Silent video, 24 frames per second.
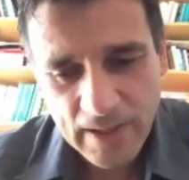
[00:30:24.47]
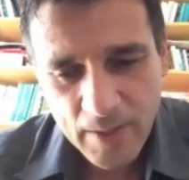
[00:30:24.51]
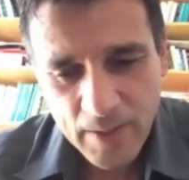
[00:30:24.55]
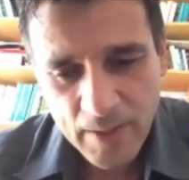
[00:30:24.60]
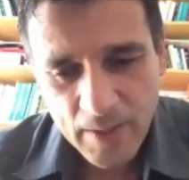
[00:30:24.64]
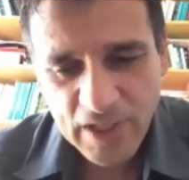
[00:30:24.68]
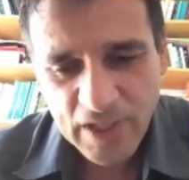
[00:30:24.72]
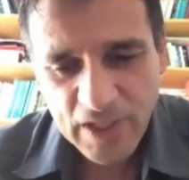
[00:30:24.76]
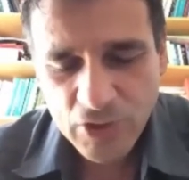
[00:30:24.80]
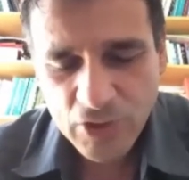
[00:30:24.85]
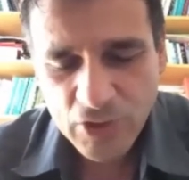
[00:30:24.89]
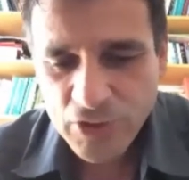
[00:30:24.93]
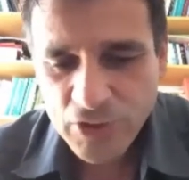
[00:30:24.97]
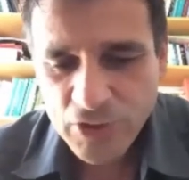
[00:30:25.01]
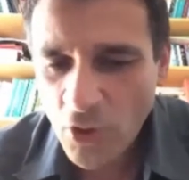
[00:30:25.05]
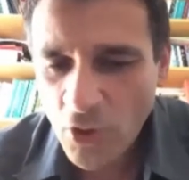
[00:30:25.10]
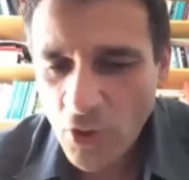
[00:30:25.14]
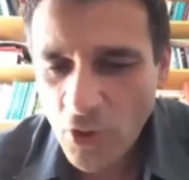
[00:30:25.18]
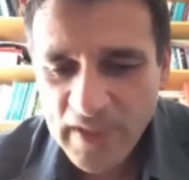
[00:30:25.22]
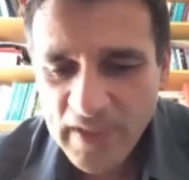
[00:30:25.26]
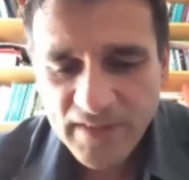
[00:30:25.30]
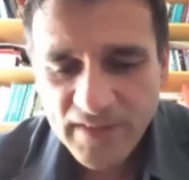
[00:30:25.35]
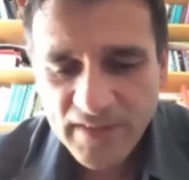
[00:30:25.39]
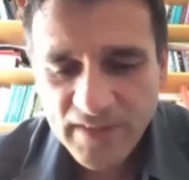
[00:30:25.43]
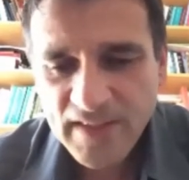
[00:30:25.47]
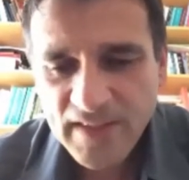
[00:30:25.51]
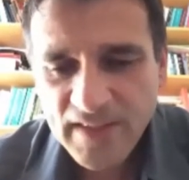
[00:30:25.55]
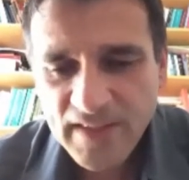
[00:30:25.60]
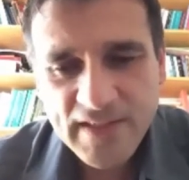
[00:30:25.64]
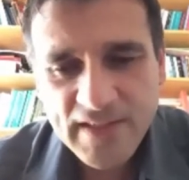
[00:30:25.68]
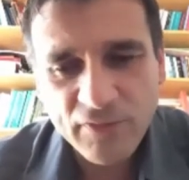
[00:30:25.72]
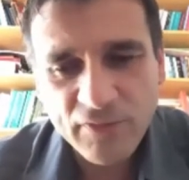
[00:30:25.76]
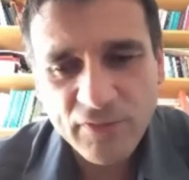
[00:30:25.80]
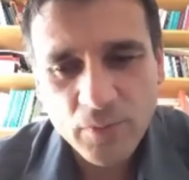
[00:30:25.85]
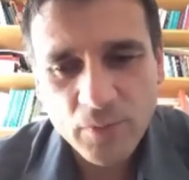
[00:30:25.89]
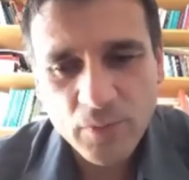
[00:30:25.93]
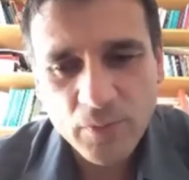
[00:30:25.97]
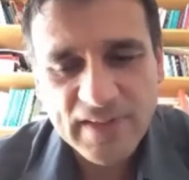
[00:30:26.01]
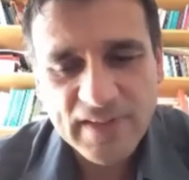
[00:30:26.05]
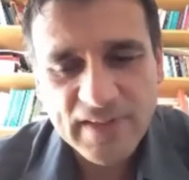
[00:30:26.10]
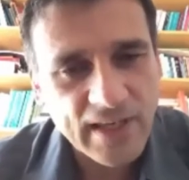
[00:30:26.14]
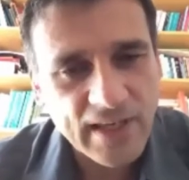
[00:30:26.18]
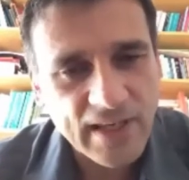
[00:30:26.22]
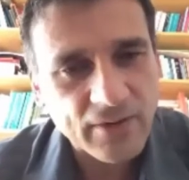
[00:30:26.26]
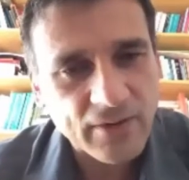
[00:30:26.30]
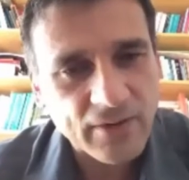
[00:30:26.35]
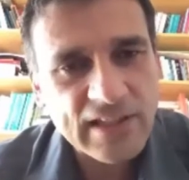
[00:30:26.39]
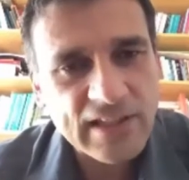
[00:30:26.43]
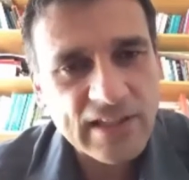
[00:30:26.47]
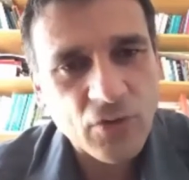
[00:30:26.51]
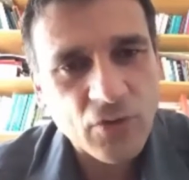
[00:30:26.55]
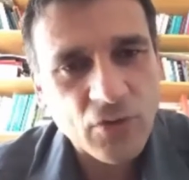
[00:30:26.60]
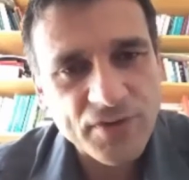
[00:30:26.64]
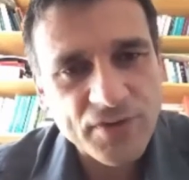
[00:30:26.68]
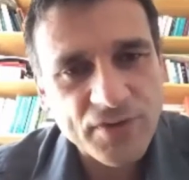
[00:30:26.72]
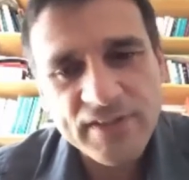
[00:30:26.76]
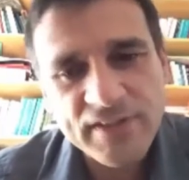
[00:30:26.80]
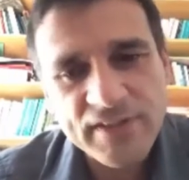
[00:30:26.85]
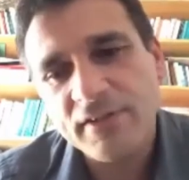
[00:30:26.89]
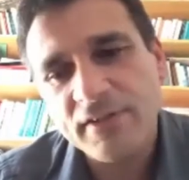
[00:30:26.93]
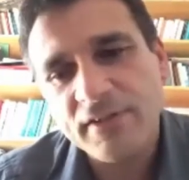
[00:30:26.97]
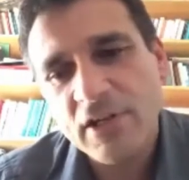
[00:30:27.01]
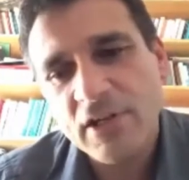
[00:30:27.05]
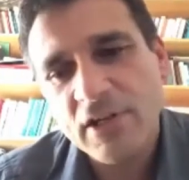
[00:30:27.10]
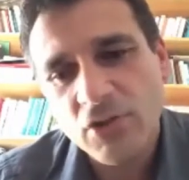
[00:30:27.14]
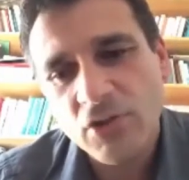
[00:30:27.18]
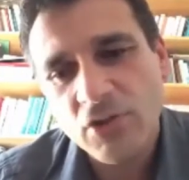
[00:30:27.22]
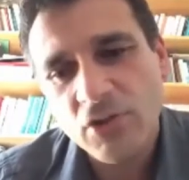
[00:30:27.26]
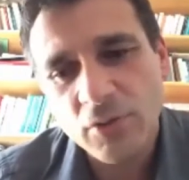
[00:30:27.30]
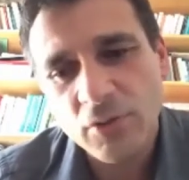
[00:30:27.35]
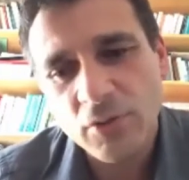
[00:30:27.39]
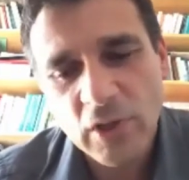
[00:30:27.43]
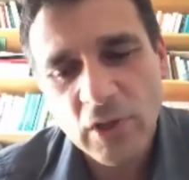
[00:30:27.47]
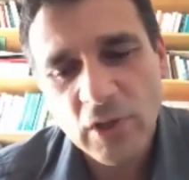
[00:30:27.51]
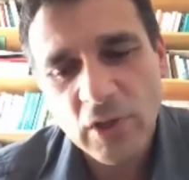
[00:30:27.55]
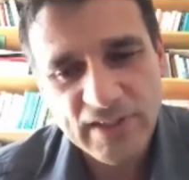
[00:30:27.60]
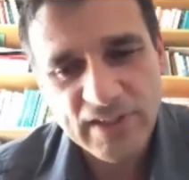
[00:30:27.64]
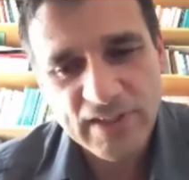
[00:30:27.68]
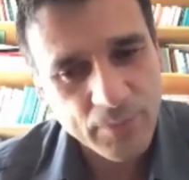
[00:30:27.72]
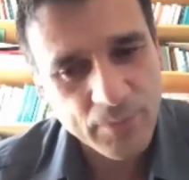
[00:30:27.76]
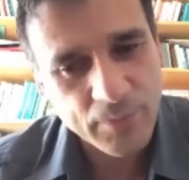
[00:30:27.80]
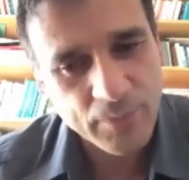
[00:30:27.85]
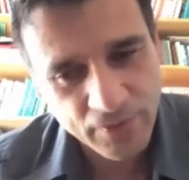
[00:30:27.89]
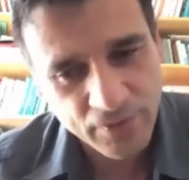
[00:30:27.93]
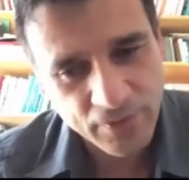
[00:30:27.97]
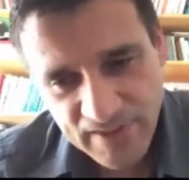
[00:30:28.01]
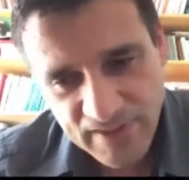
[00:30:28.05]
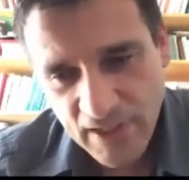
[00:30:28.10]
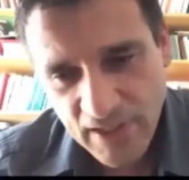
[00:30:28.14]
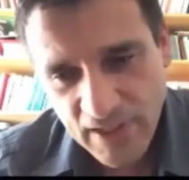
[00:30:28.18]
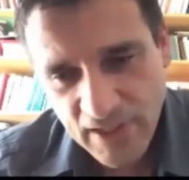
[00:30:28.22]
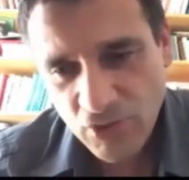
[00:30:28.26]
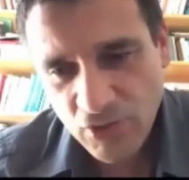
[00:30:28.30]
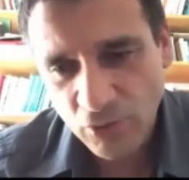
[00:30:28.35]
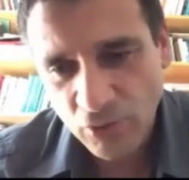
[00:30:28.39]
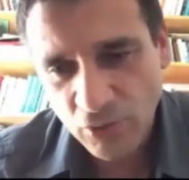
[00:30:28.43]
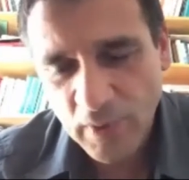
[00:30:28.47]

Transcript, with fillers: because so many things have to be taken in consideration about improvisation,